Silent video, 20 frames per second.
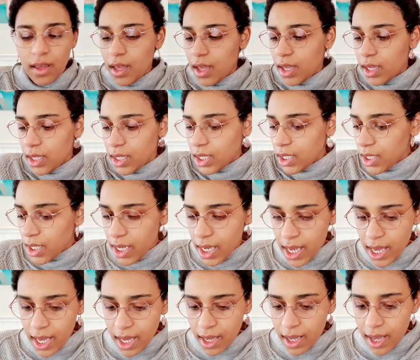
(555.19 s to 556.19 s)

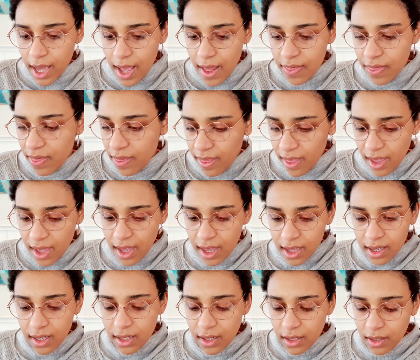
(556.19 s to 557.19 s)
Yeah, and
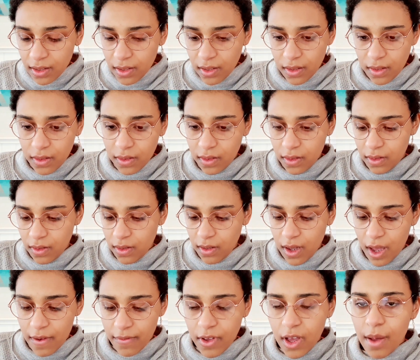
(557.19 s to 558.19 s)
then
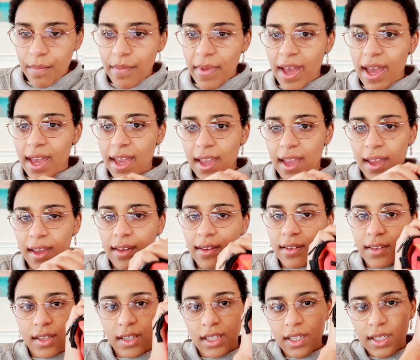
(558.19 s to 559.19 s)
I've got my
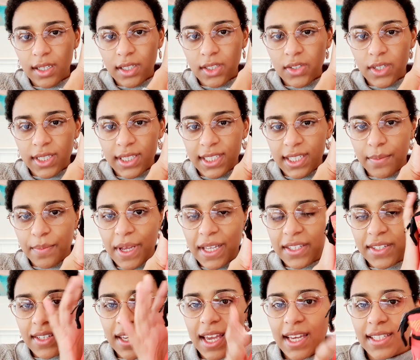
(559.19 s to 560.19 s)
trusty
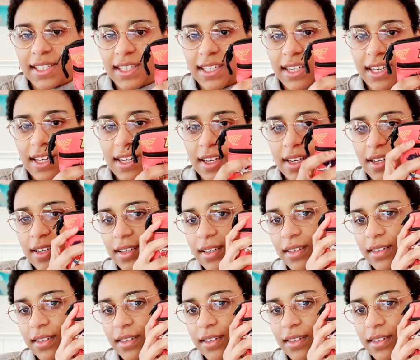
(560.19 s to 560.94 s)
pencil case here,